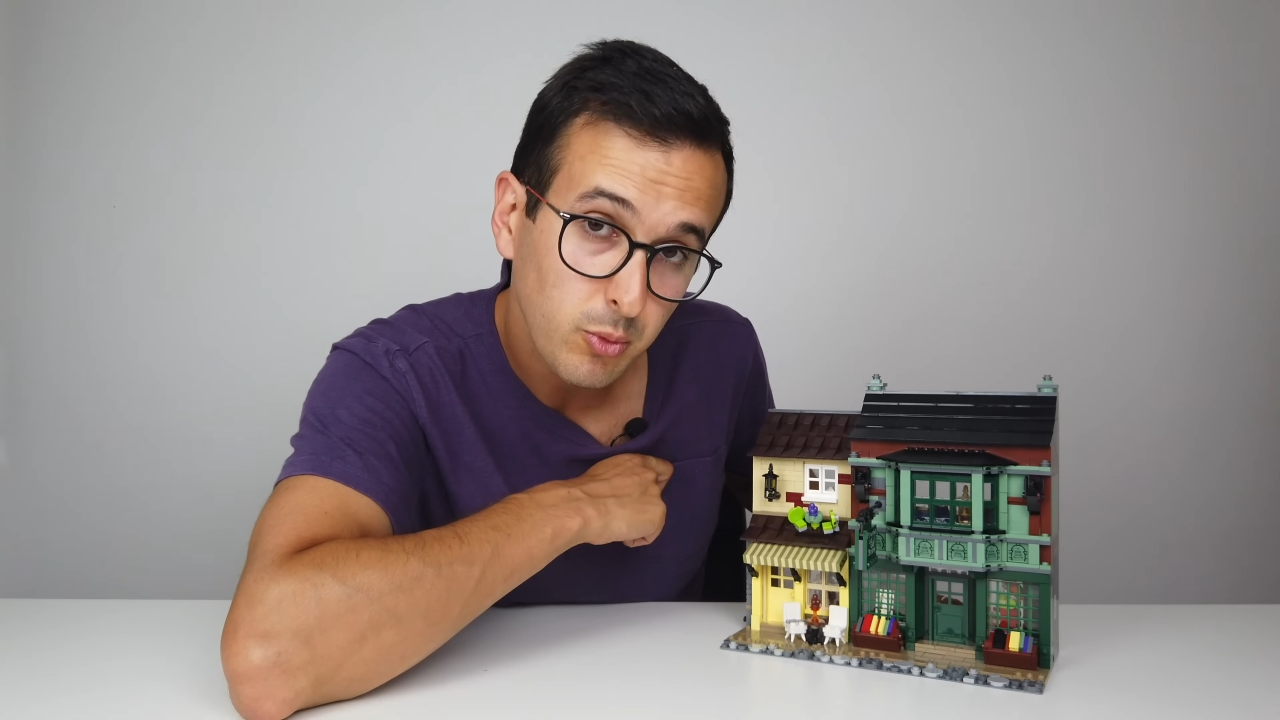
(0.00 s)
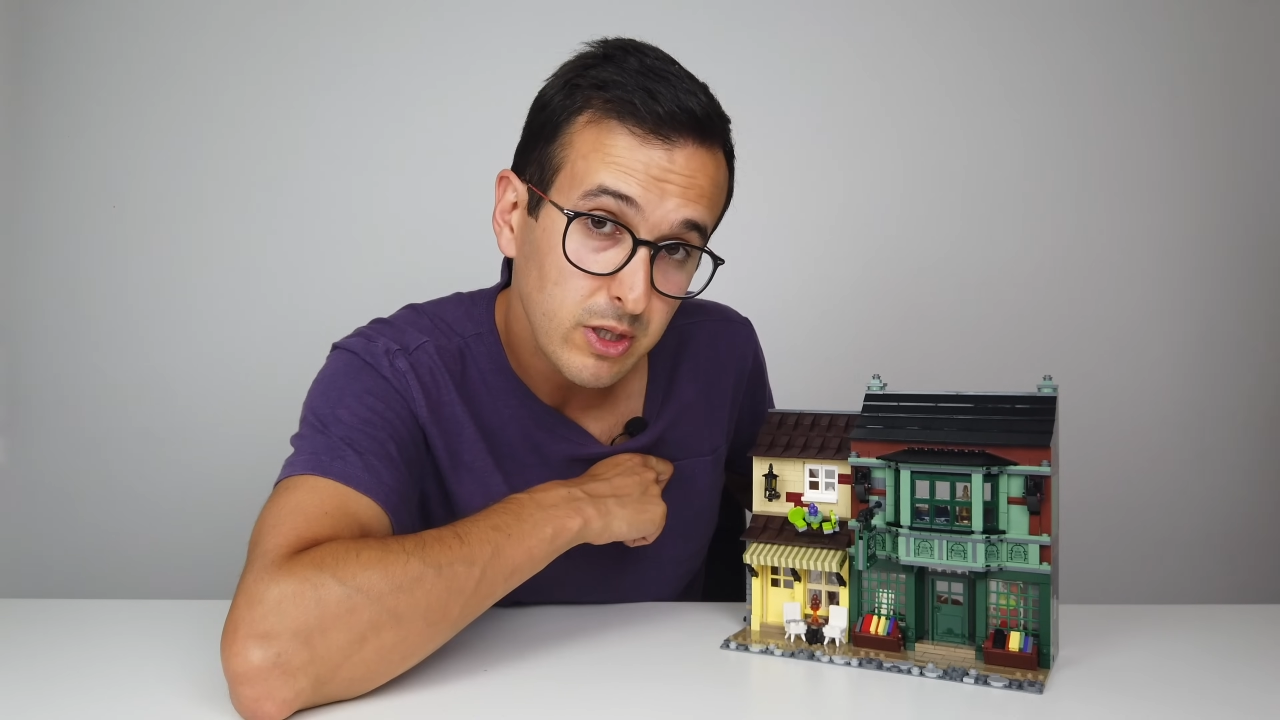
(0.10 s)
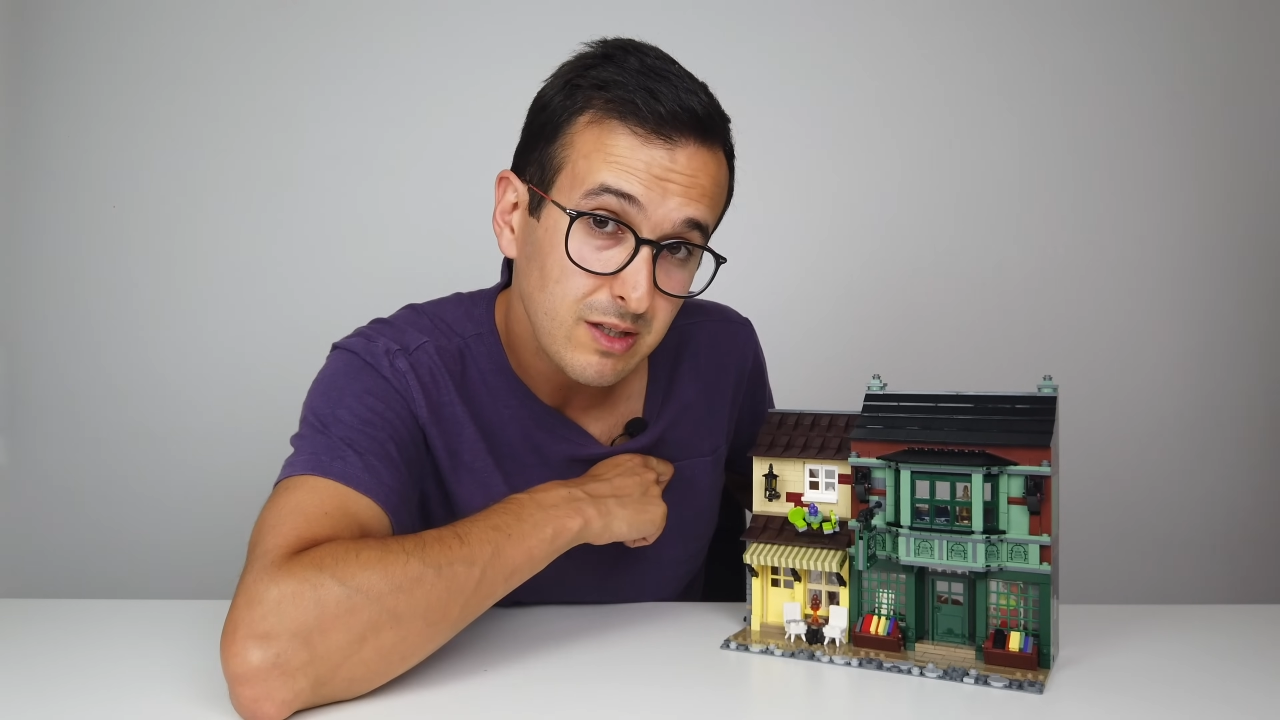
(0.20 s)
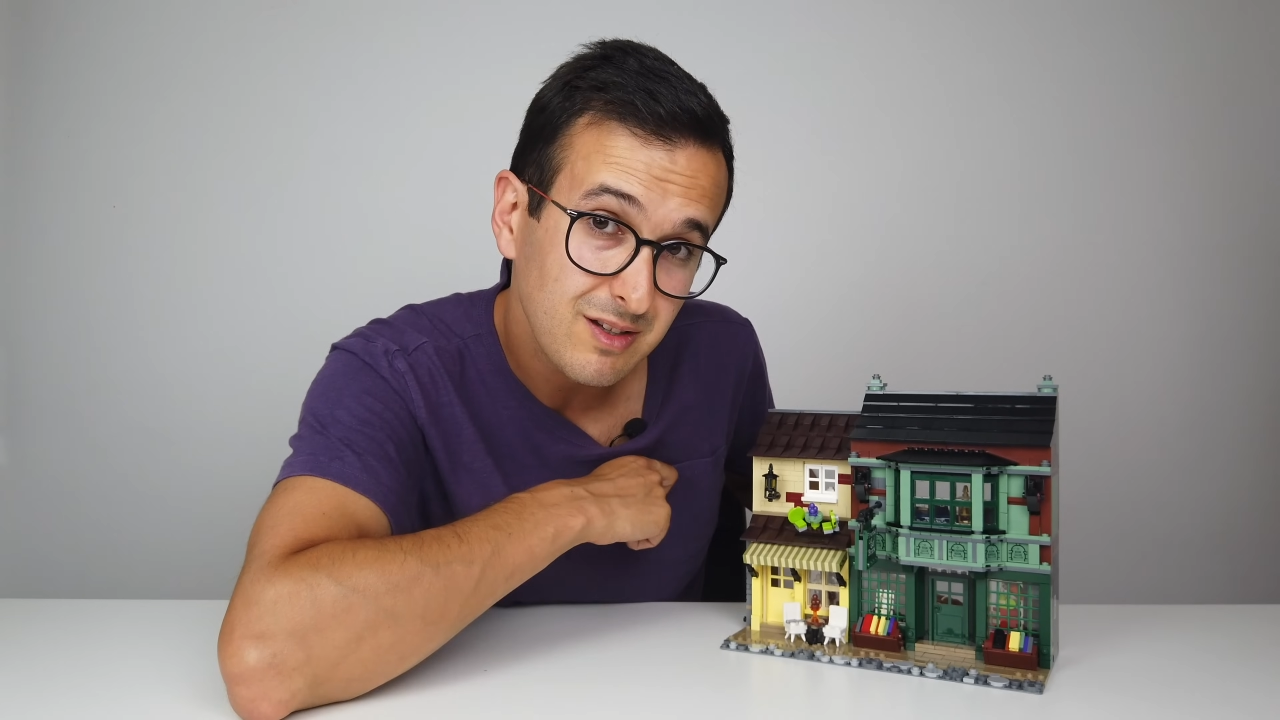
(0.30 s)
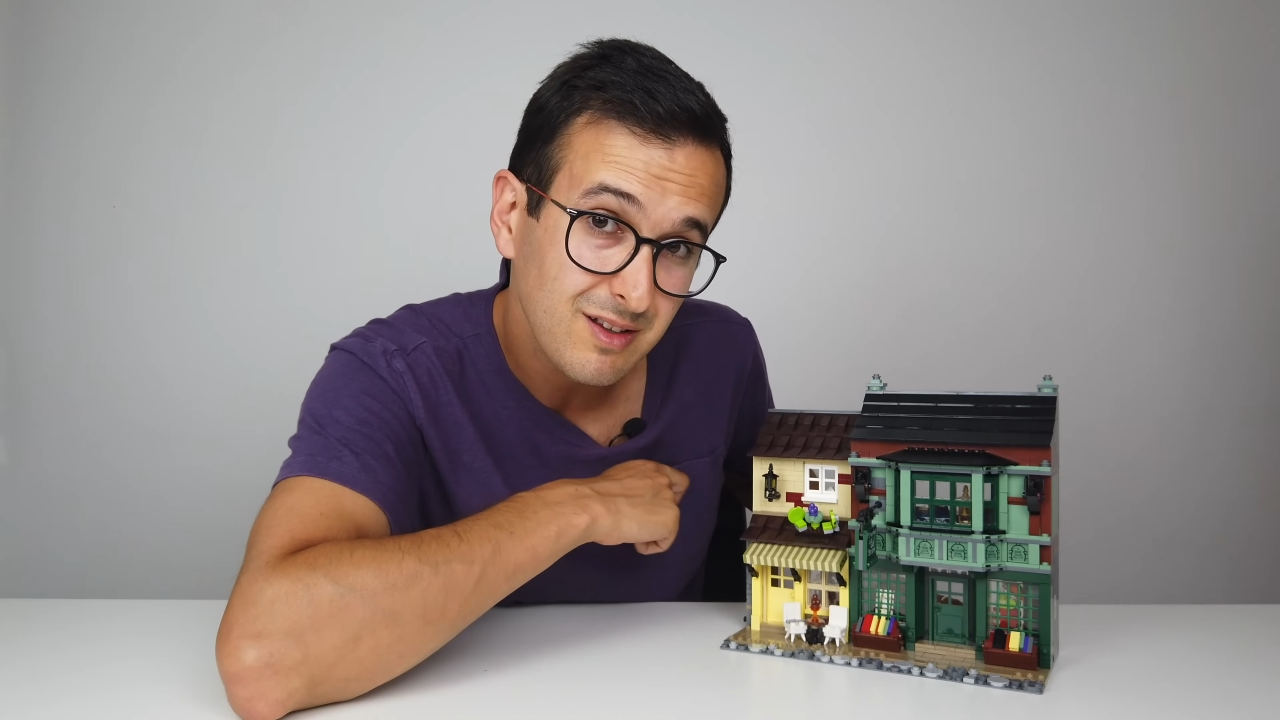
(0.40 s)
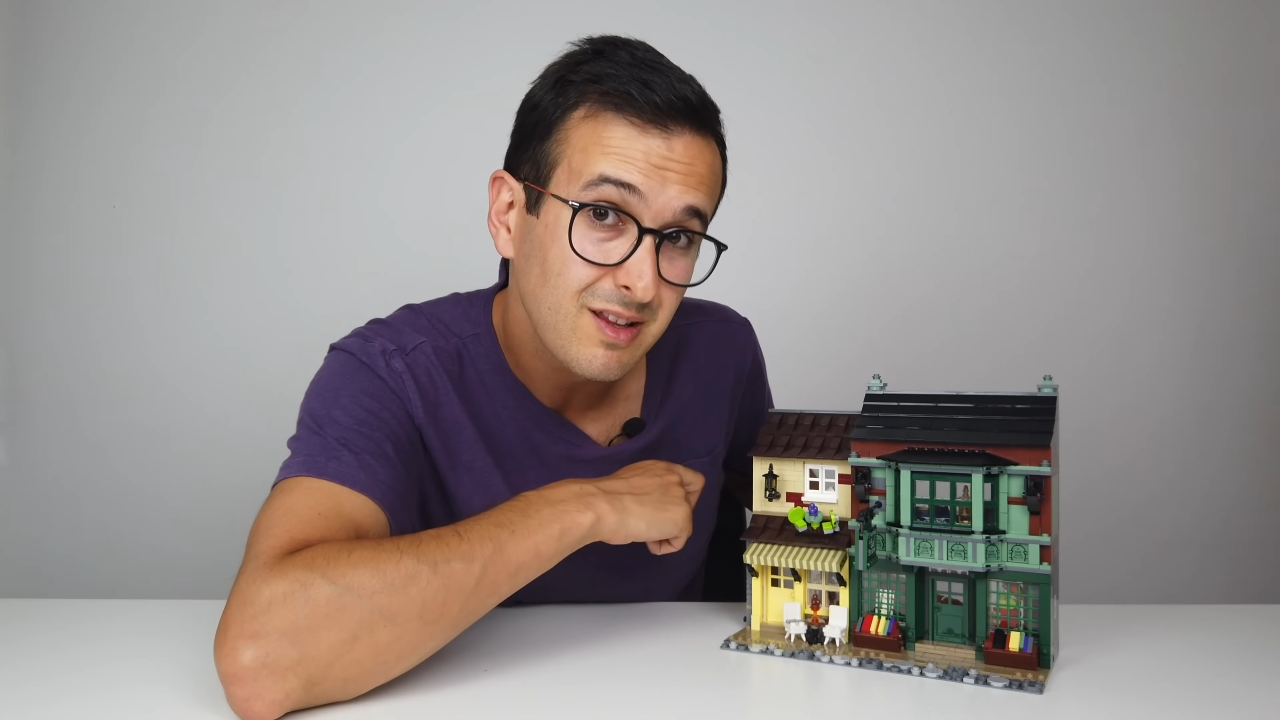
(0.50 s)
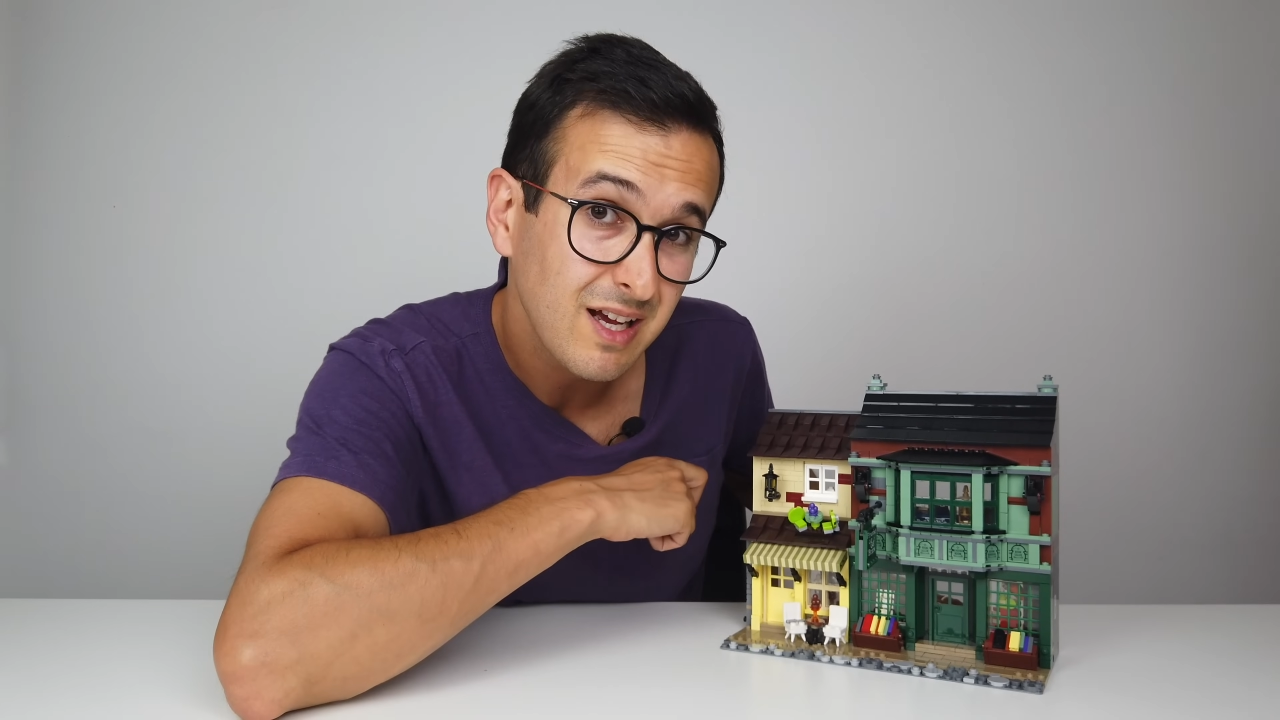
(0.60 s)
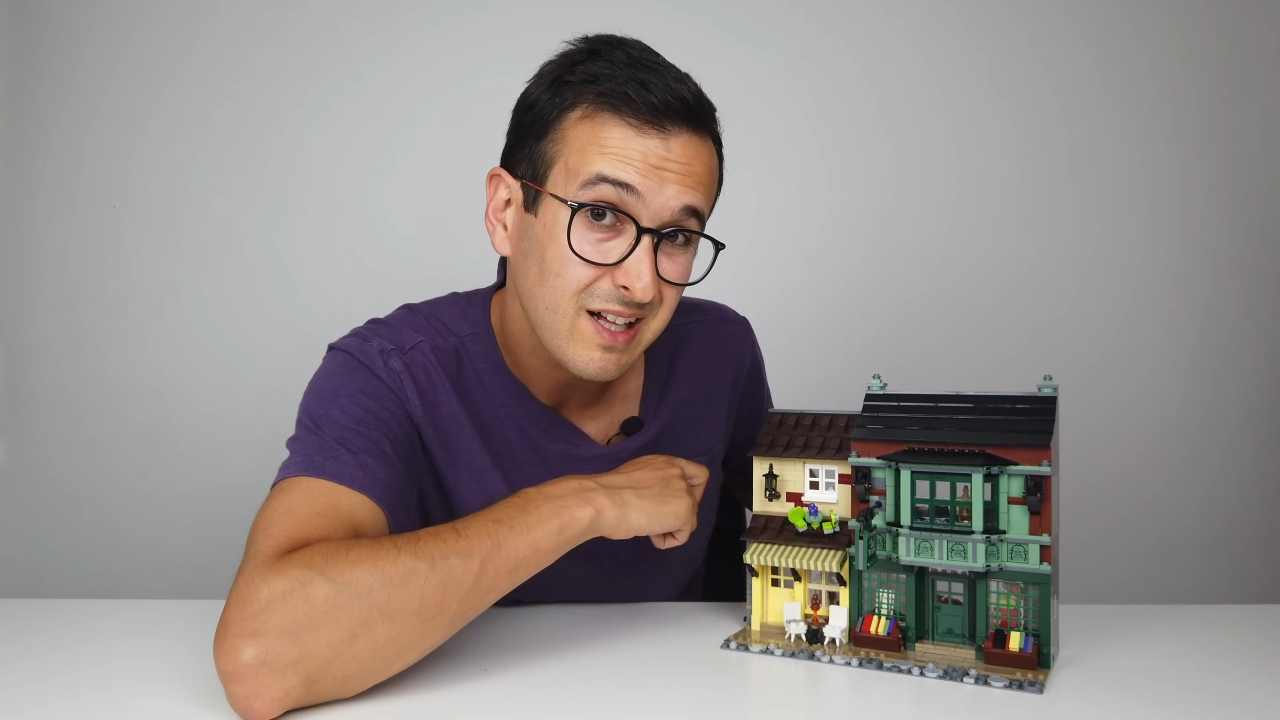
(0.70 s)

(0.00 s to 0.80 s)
printed